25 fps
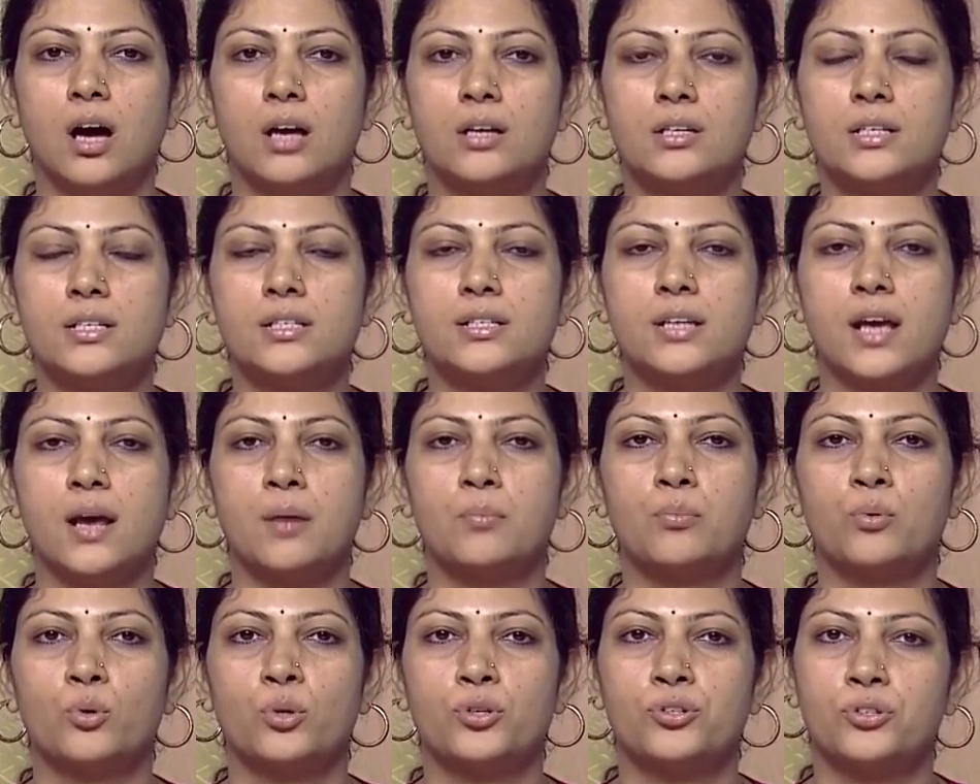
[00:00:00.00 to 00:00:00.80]

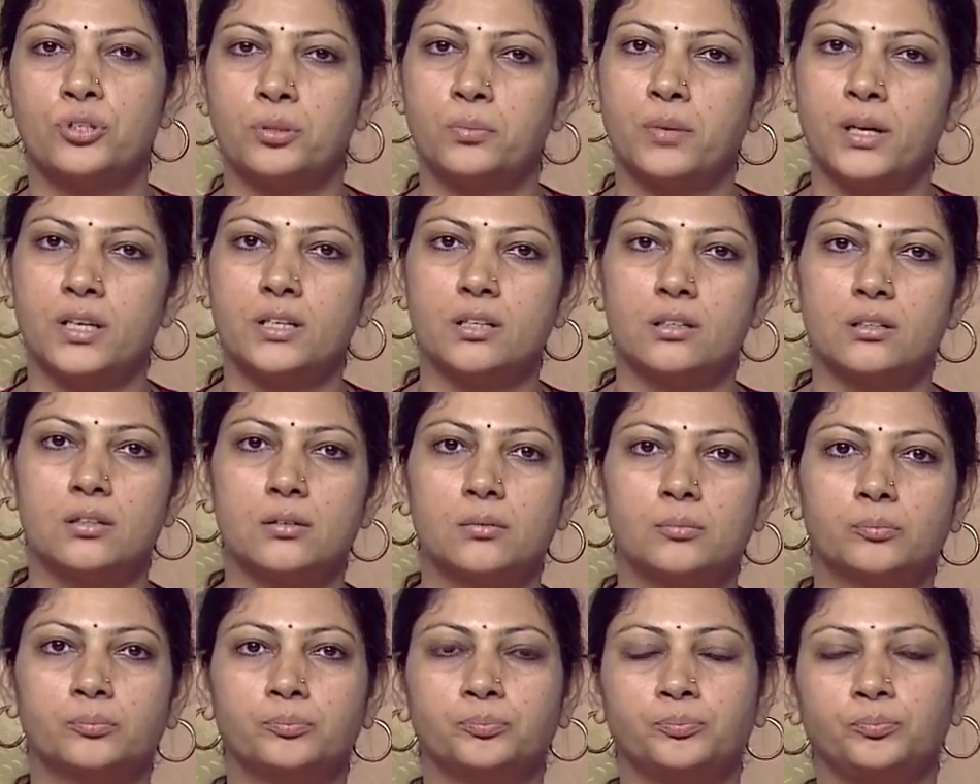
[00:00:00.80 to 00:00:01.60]
understand poetry better.
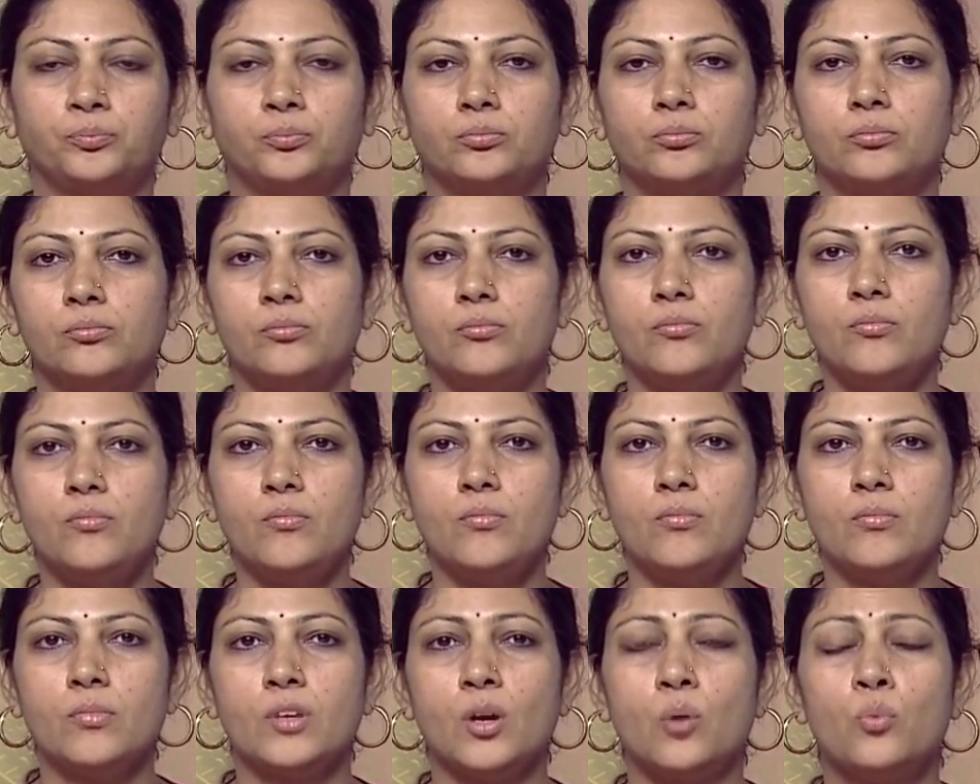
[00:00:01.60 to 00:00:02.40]

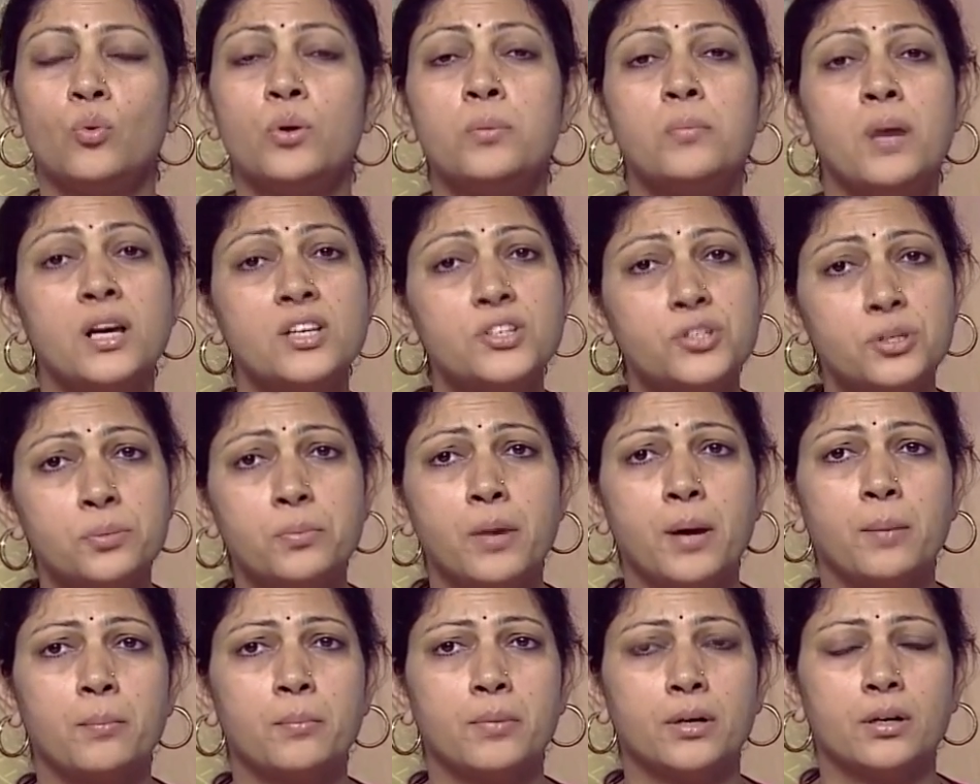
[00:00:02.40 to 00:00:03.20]
We must
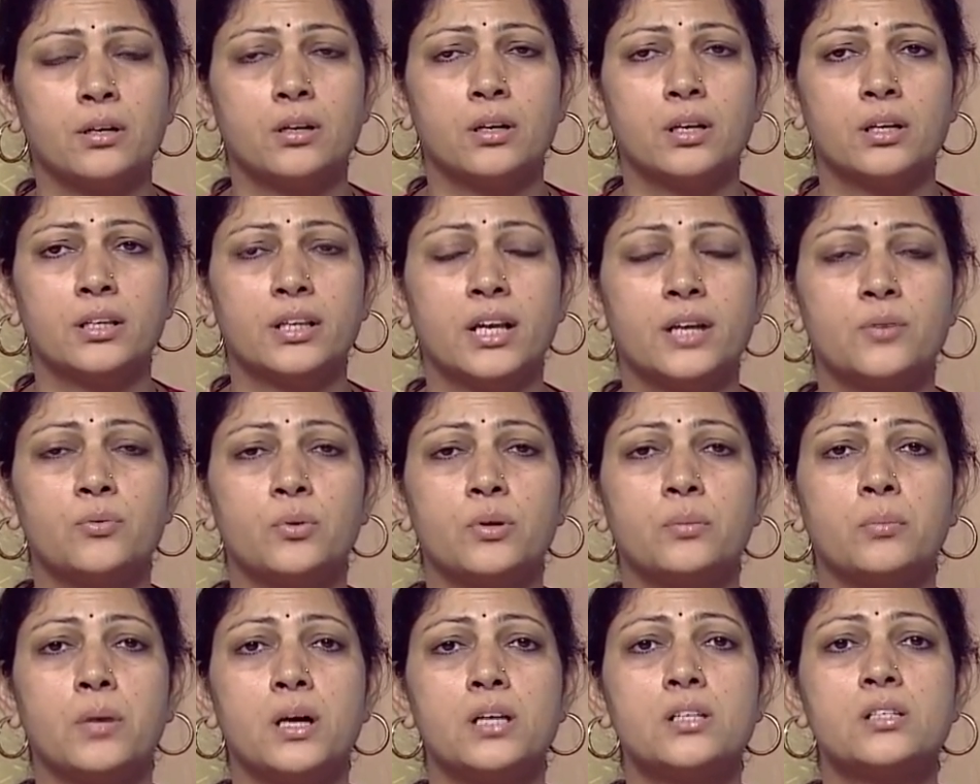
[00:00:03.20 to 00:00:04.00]
remember
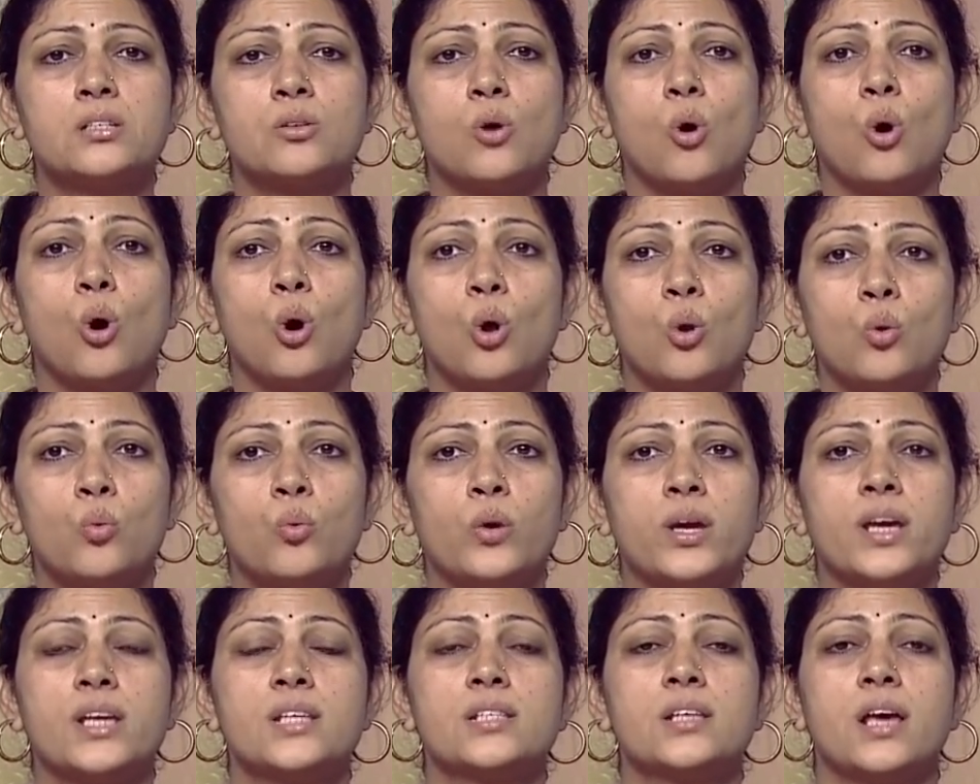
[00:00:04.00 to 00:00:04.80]
that we must
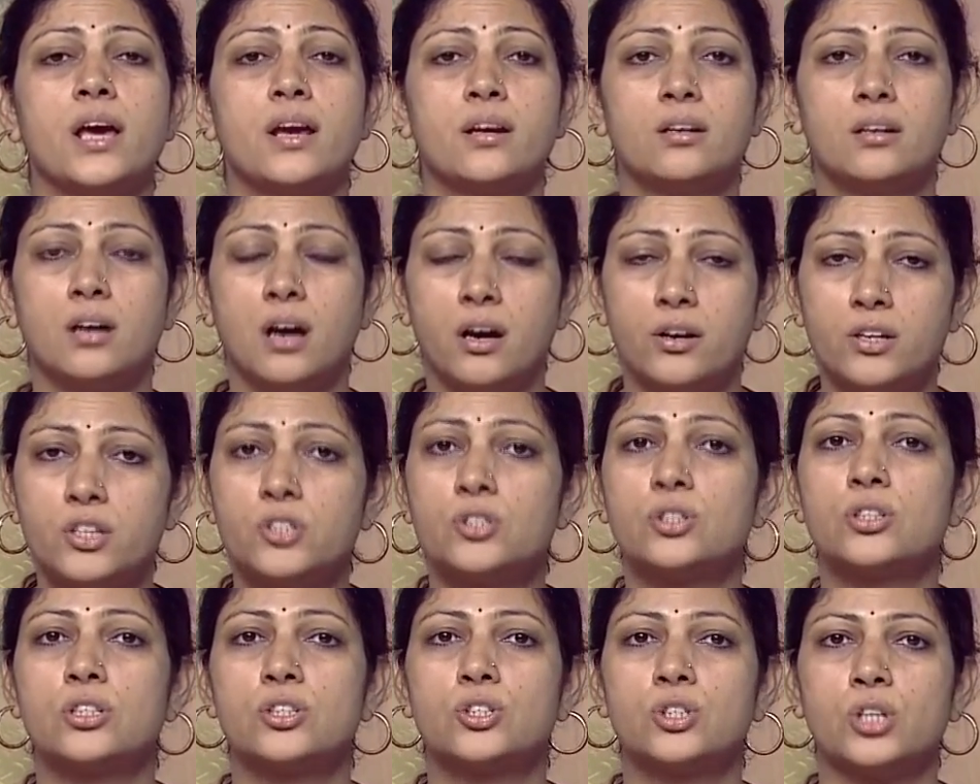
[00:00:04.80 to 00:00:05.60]
always
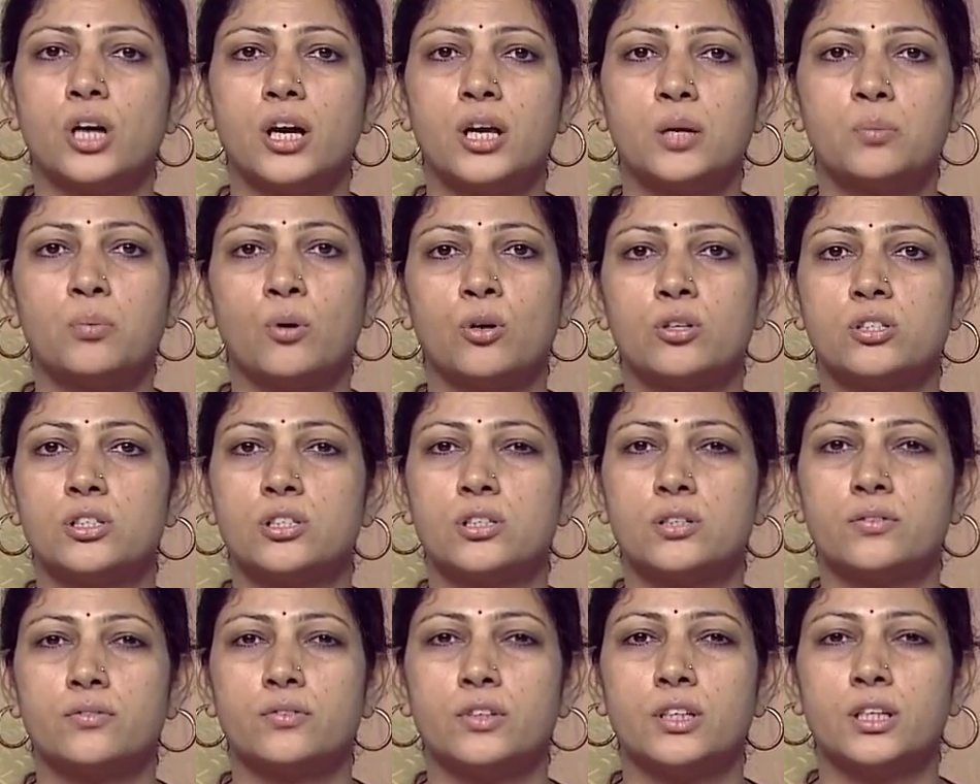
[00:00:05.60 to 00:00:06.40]
encourage the child
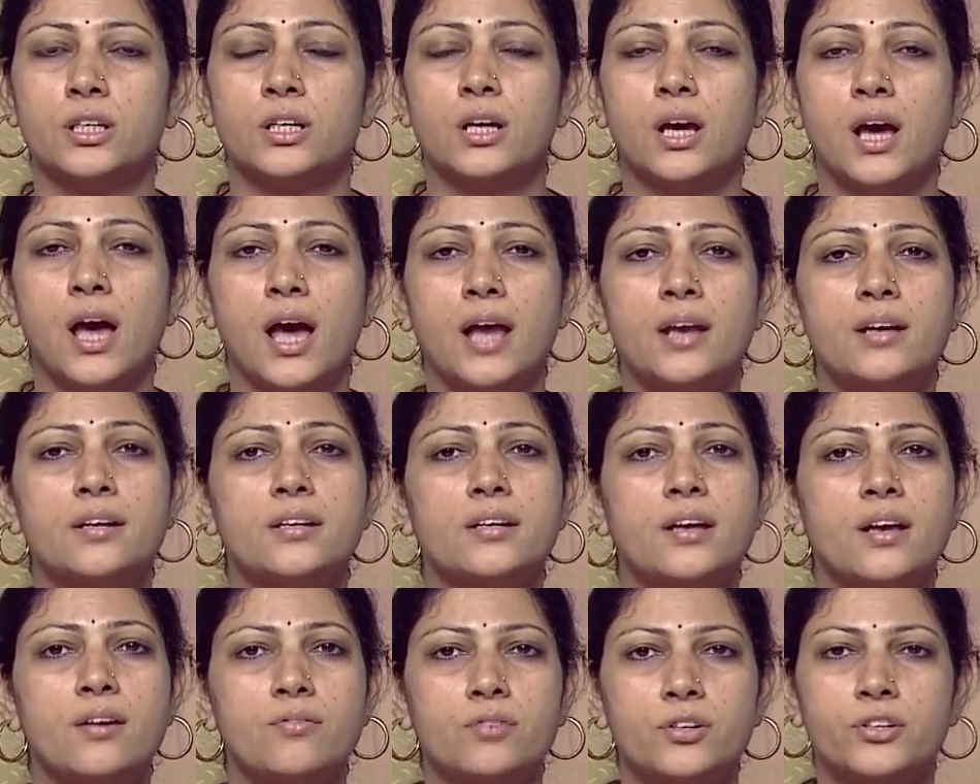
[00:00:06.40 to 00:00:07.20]
positively
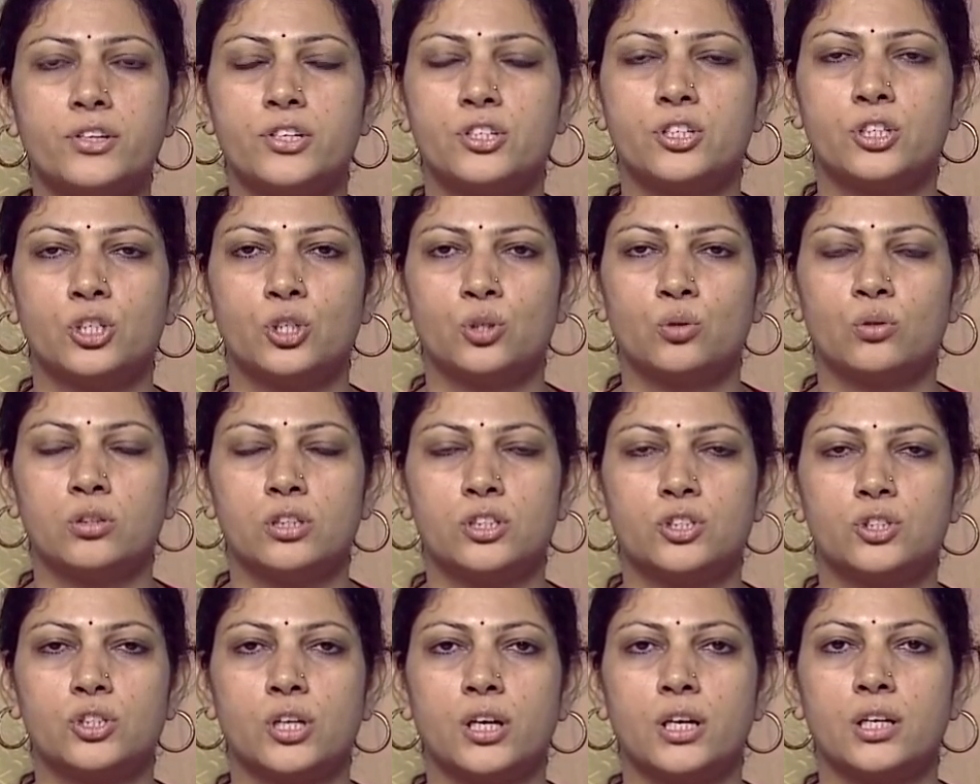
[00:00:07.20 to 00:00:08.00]
and never ridicule
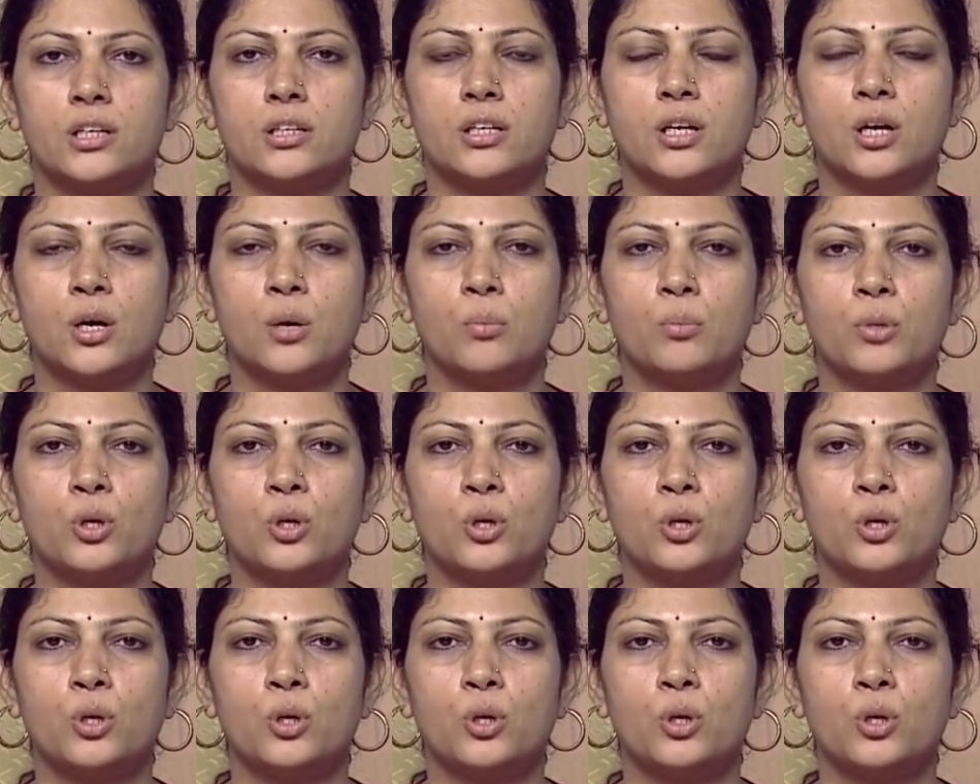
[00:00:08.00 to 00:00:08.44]
the child,